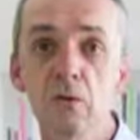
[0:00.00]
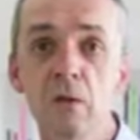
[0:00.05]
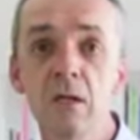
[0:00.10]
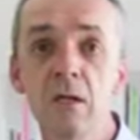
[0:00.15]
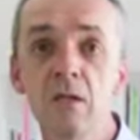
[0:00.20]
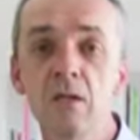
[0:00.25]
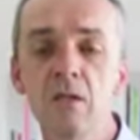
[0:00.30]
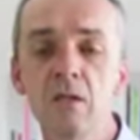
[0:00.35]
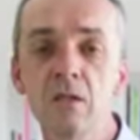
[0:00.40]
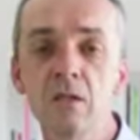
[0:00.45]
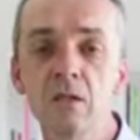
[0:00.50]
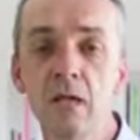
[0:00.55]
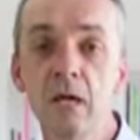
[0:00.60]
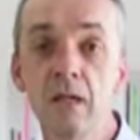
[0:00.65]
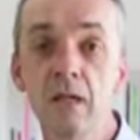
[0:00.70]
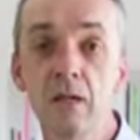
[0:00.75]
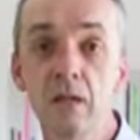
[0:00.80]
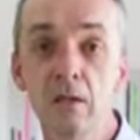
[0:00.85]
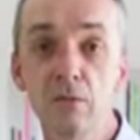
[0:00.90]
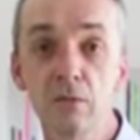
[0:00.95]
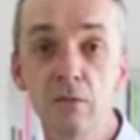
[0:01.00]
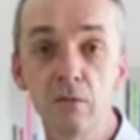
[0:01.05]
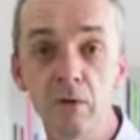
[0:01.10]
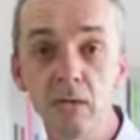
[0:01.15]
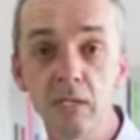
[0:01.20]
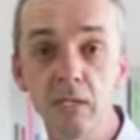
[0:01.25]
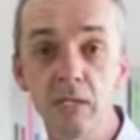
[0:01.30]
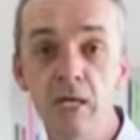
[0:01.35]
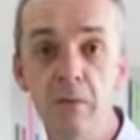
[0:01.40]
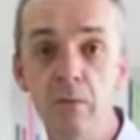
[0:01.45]
an understanding of, for
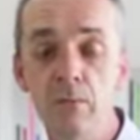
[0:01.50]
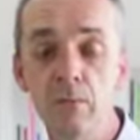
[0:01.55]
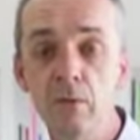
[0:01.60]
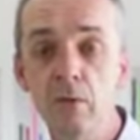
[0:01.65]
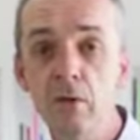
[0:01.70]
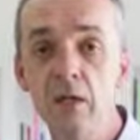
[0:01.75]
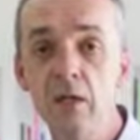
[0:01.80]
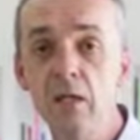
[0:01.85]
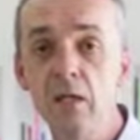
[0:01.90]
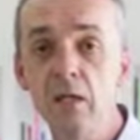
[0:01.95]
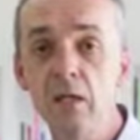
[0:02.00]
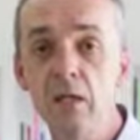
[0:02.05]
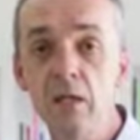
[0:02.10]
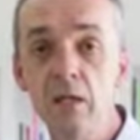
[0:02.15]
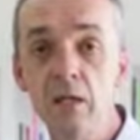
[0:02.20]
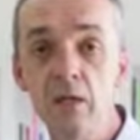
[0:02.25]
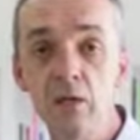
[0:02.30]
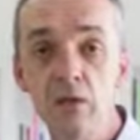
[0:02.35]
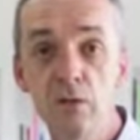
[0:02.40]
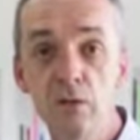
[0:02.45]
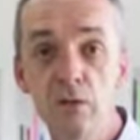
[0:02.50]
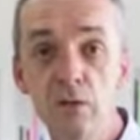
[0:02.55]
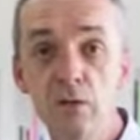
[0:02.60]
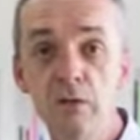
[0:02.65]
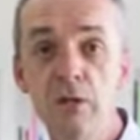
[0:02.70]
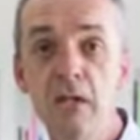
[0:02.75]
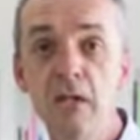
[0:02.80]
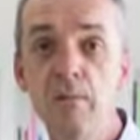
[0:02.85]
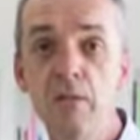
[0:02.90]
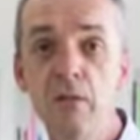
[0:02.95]
example, the issue of
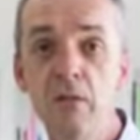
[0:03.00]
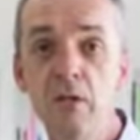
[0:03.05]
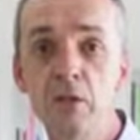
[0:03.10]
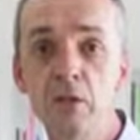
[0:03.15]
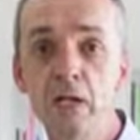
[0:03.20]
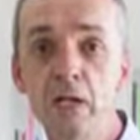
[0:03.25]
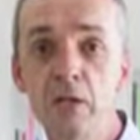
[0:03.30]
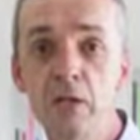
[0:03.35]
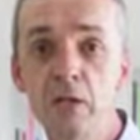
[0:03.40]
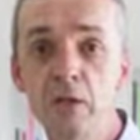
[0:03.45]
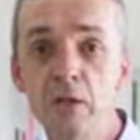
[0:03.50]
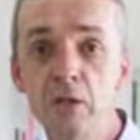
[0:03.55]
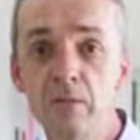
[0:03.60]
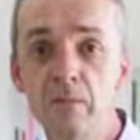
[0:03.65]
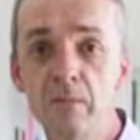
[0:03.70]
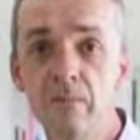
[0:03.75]
climate change.